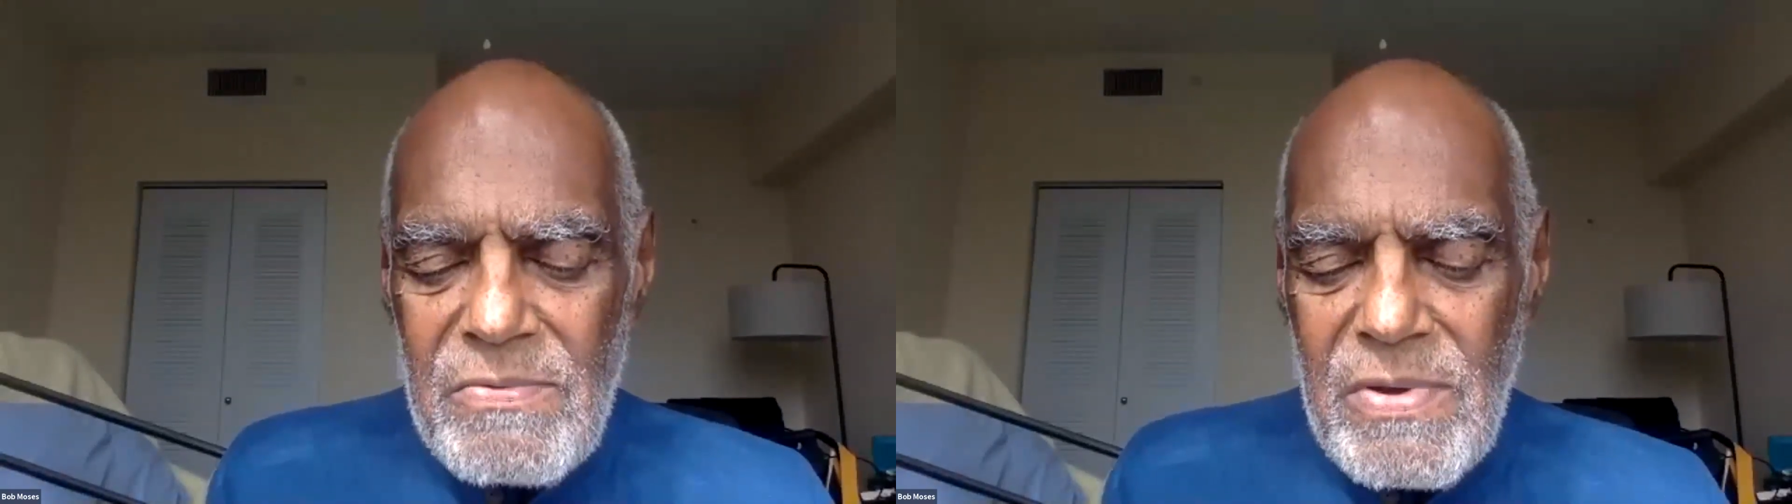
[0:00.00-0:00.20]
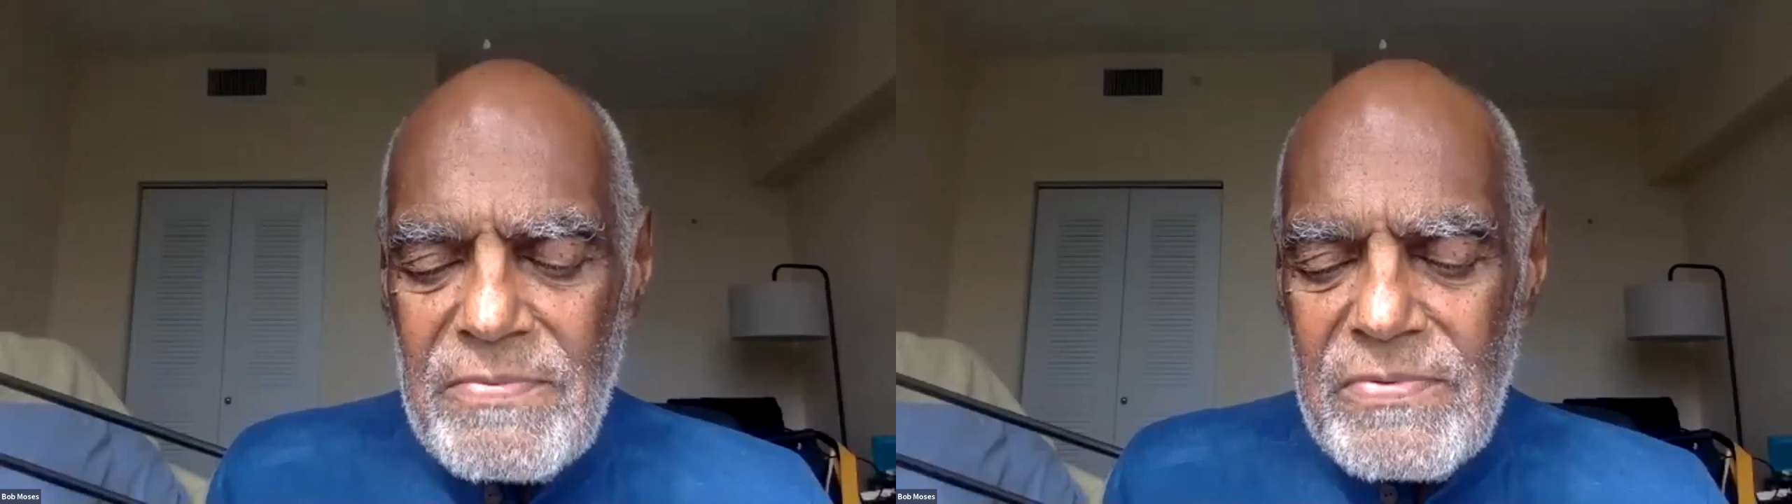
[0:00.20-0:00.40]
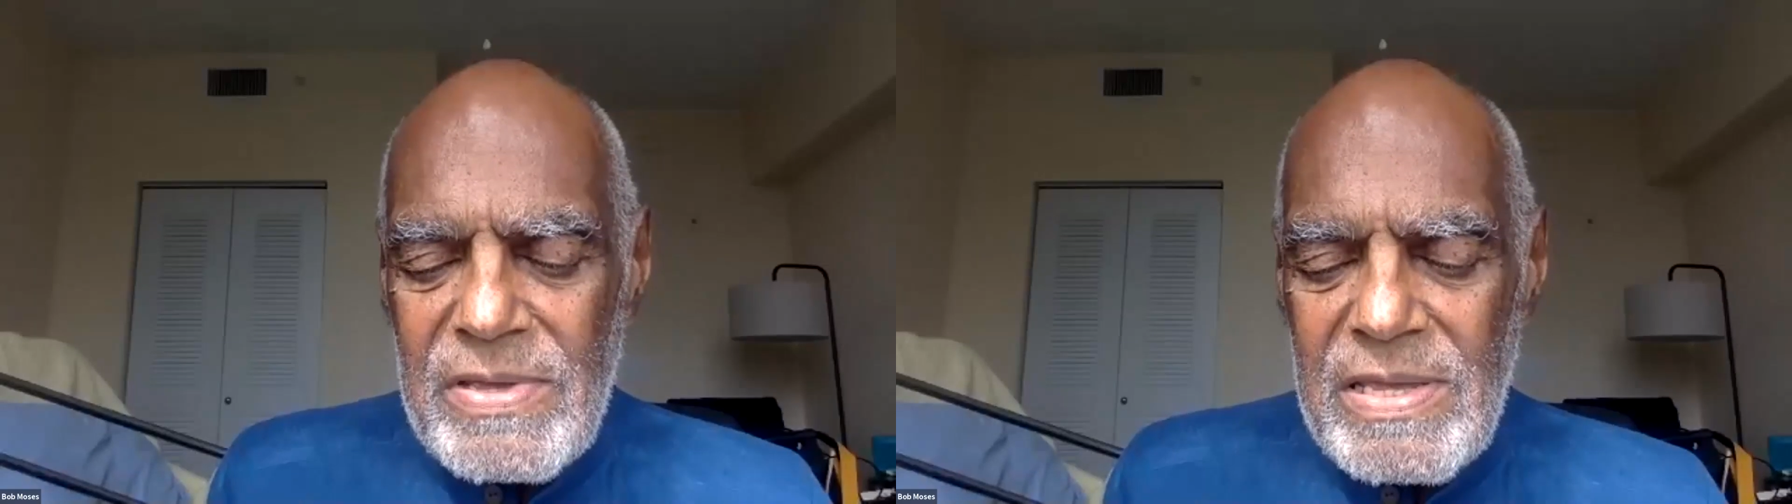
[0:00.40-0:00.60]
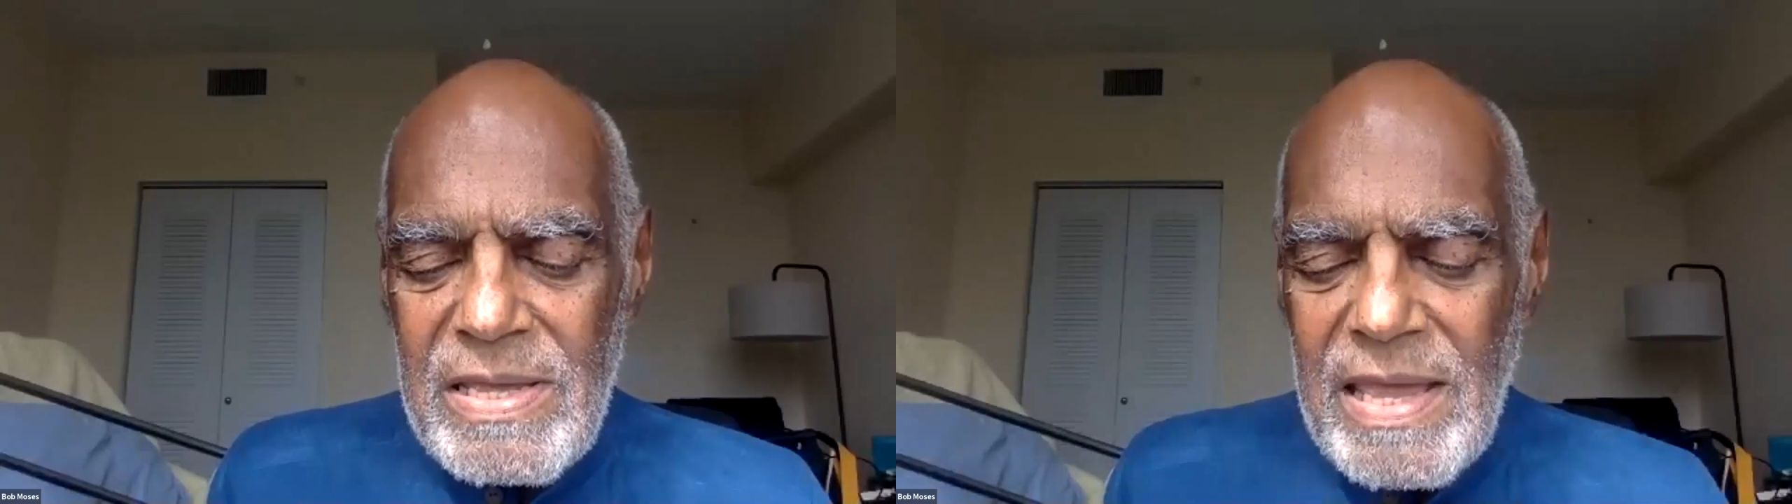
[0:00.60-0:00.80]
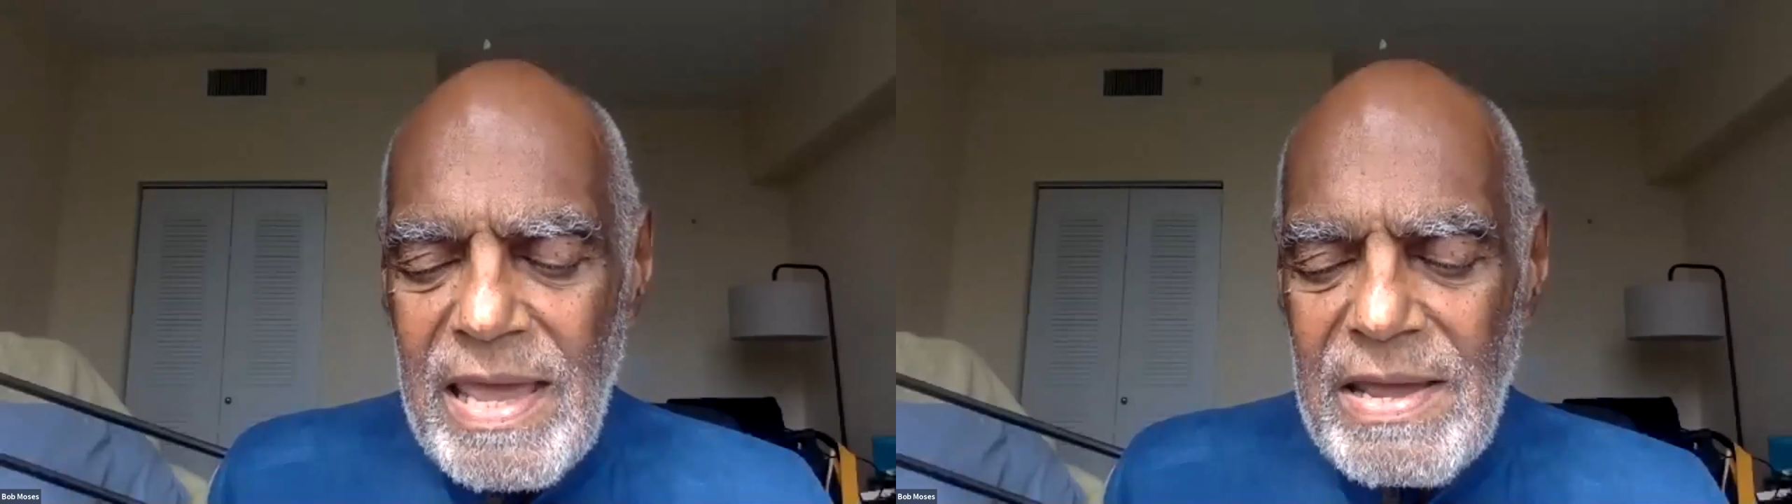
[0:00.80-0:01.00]

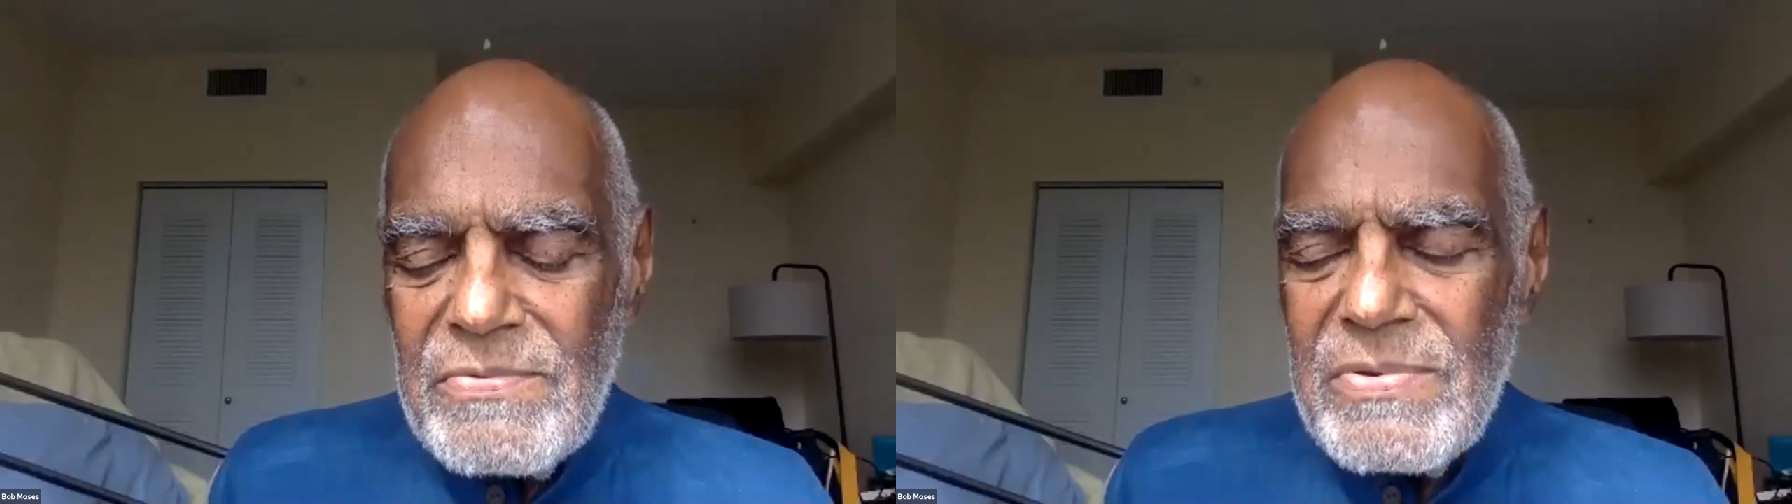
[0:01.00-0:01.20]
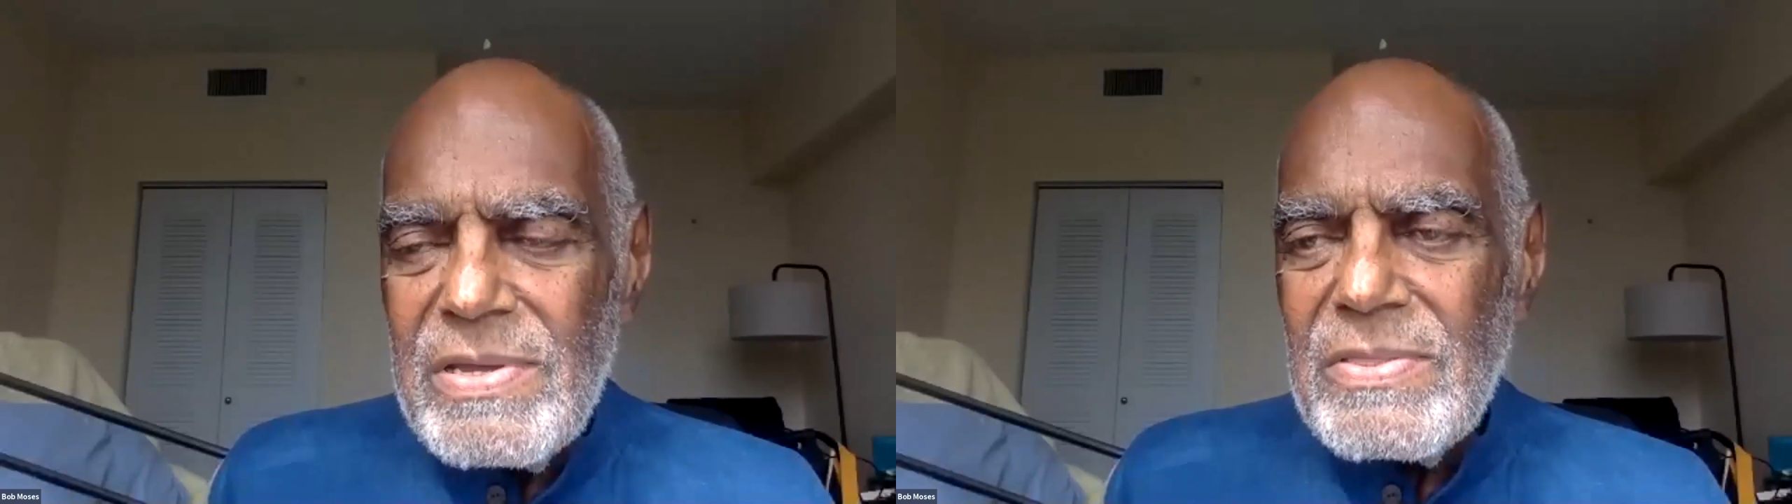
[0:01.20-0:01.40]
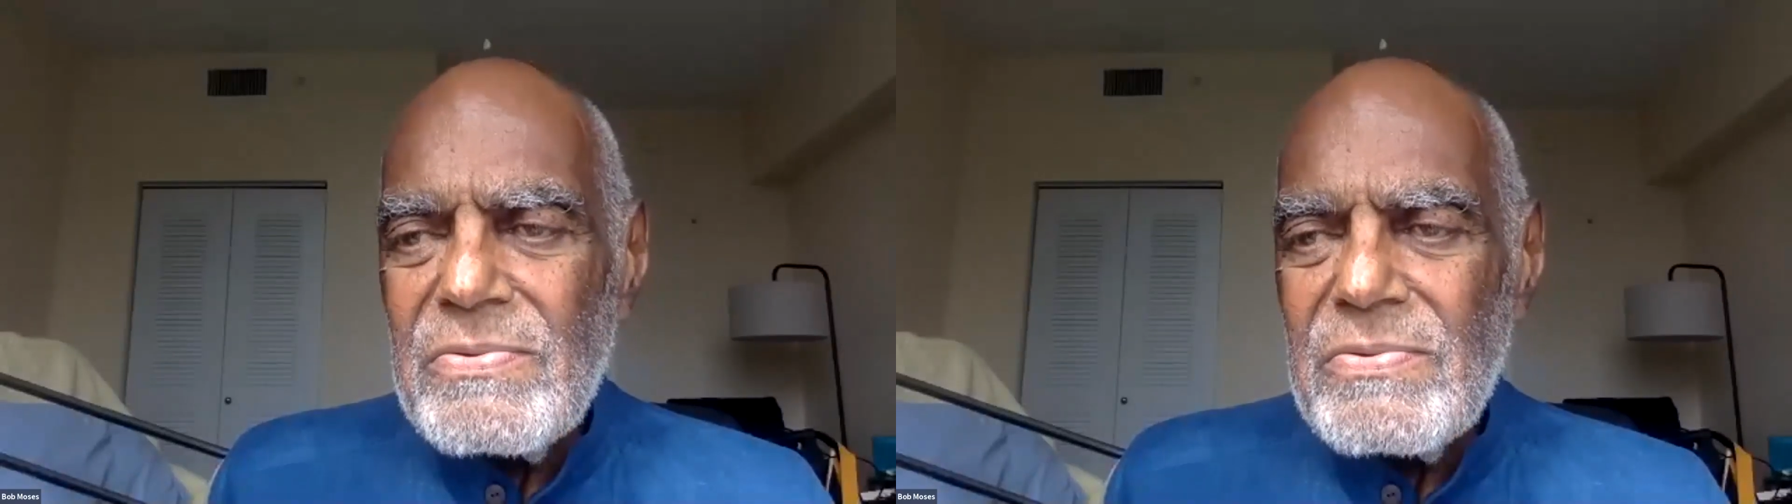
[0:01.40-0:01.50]
roughly every